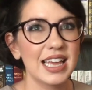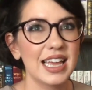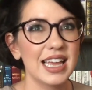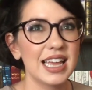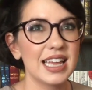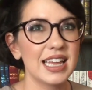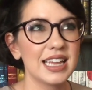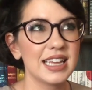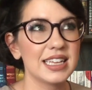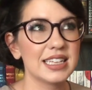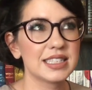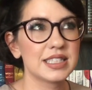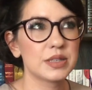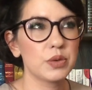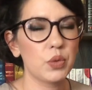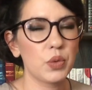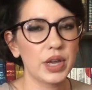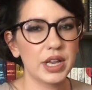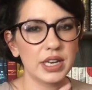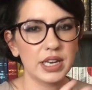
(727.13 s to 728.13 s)
is
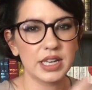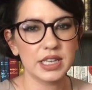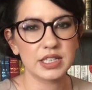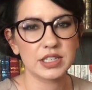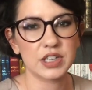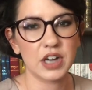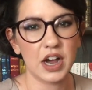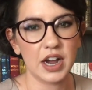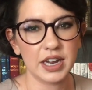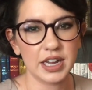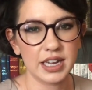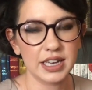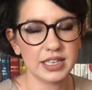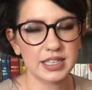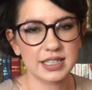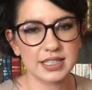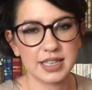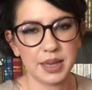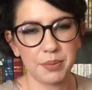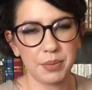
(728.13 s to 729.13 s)
when he's talking
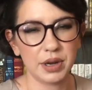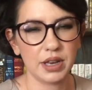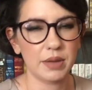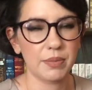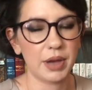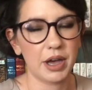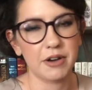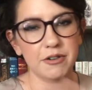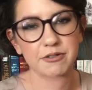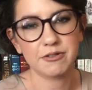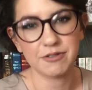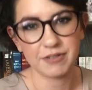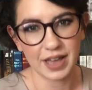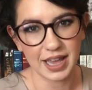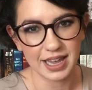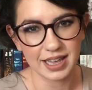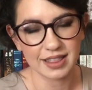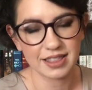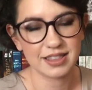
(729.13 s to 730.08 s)
to somebody about faith.